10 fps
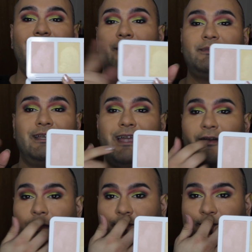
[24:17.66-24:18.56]
read upside
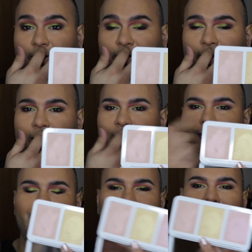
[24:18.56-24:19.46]
down, I'm sorry.
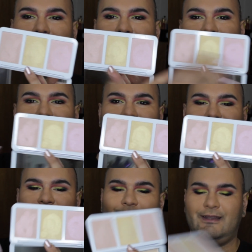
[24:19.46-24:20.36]
But
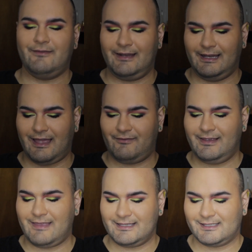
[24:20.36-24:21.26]
these are really, really
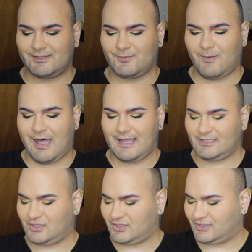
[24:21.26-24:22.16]
lovely. They
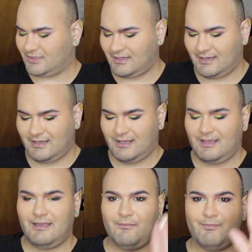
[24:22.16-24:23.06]
swatch
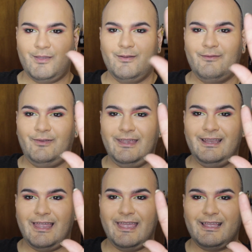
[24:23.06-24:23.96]

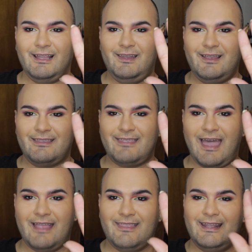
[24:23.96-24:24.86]
beautifully. Like, look at
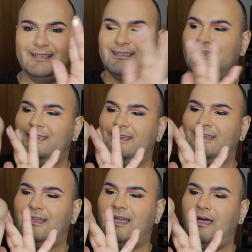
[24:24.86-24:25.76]
that. That is
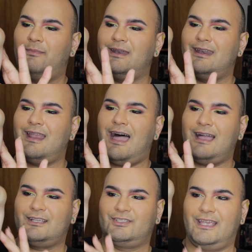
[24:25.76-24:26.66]

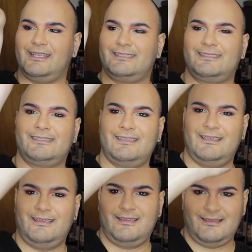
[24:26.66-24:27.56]
obnoxious.
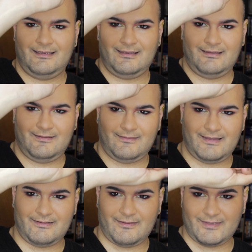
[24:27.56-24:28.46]

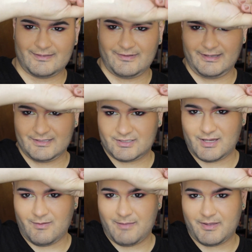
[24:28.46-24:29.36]
I don't know if that's really going to
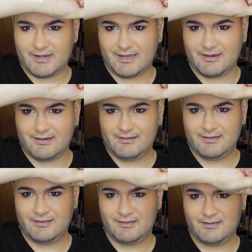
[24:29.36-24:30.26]
show up on here.
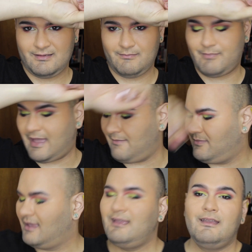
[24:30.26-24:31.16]

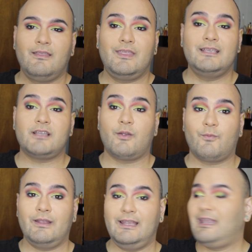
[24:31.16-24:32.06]
But these are
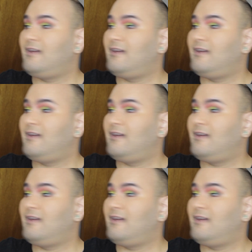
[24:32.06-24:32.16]
really